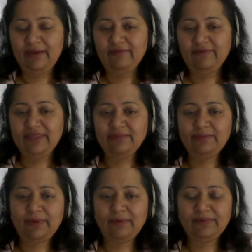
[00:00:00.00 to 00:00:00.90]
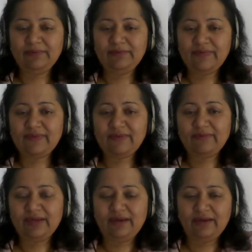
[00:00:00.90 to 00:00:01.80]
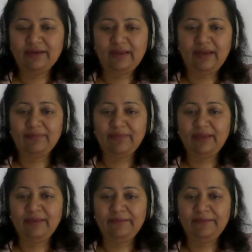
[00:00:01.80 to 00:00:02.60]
When there are problems, we are unhappy.